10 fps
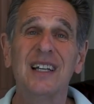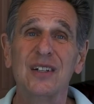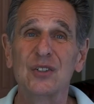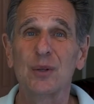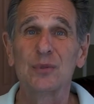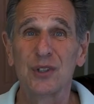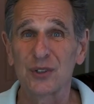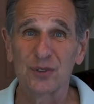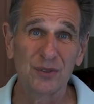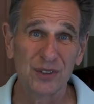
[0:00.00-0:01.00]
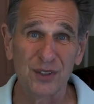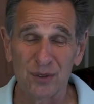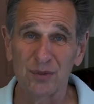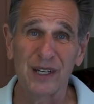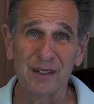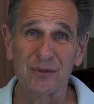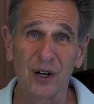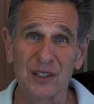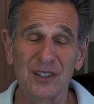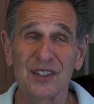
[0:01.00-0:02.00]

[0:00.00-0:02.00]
in terms of the creative arts.